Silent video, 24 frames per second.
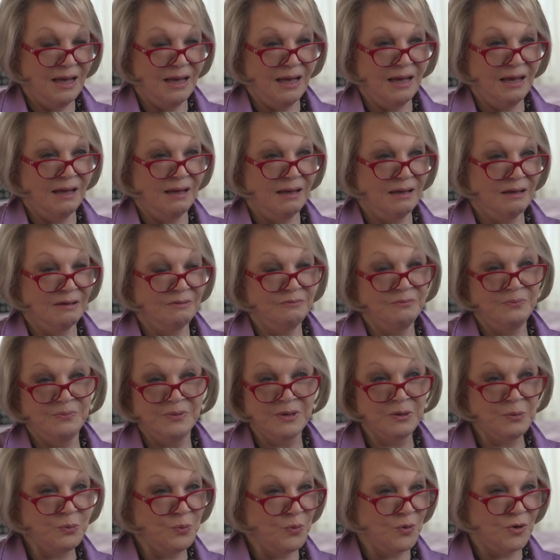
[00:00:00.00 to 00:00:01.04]
I've
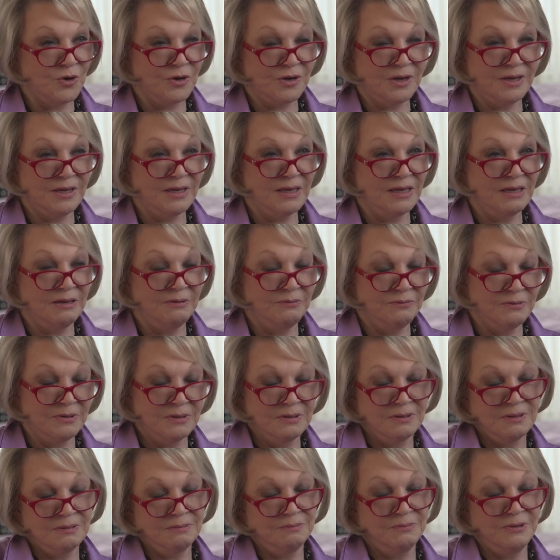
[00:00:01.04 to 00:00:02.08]
been working even